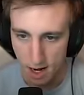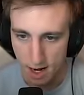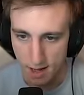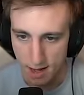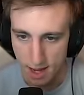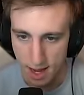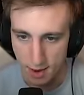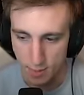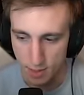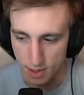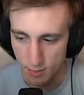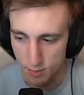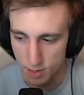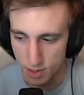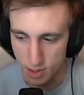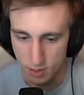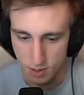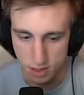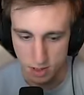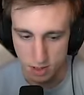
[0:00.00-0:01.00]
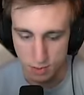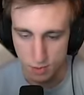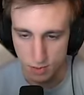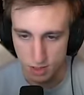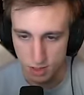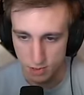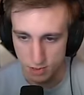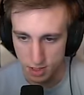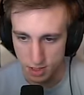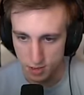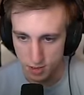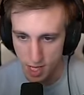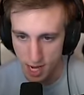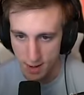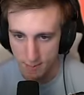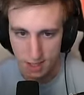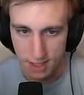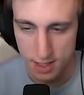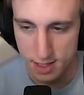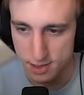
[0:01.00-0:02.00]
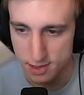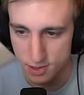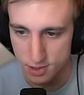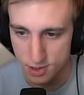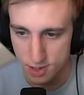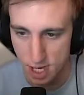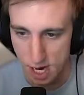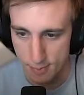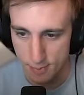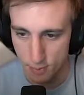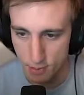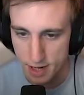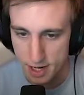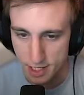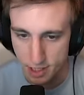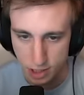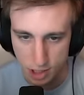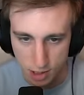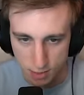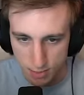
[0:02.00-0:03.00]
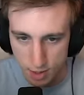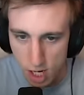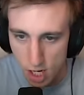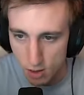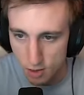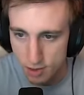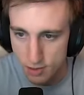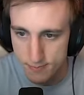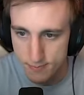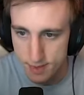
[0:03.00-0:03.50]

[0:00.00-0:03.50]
Yeah, we loot this. We loot this. Yeah, this is an operation, bro.